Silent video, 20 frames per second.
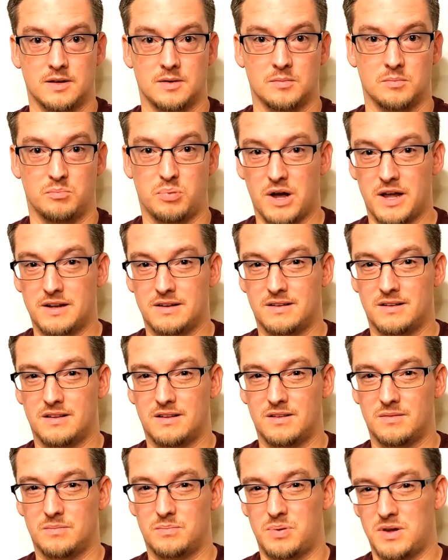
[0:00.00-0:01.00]
But
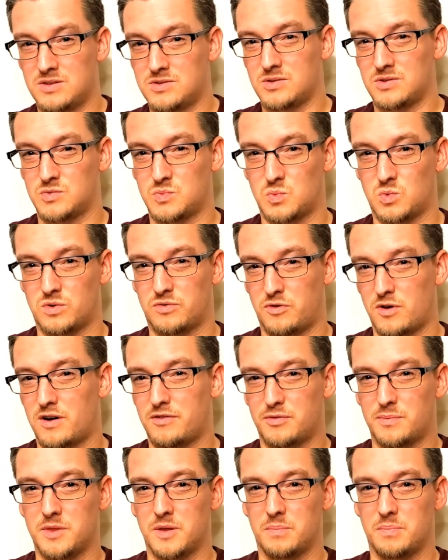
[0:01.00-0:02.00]
pencils were far
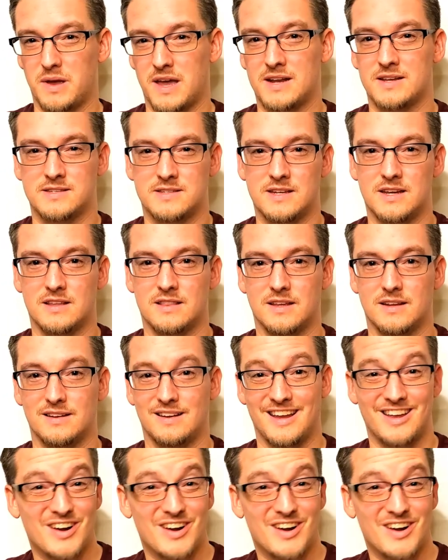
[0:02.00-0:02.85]
from the panacea that